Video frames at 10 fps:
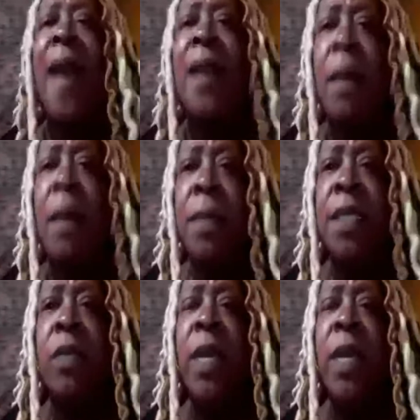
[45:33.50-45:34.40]

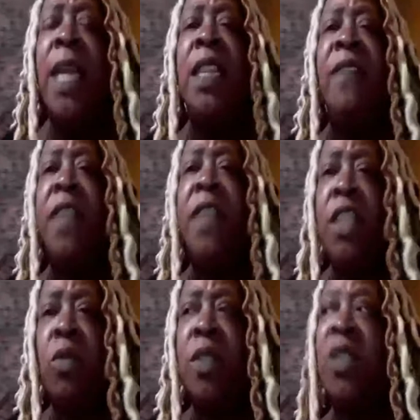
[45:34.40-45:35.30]
numbers, we
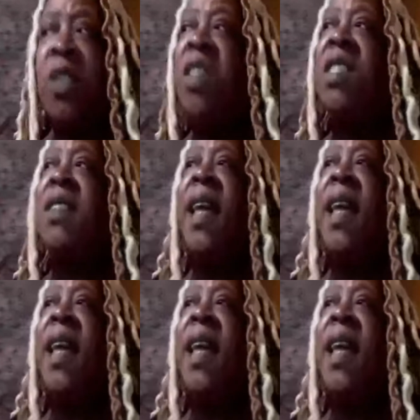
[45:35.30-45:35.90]
individuals. So it just like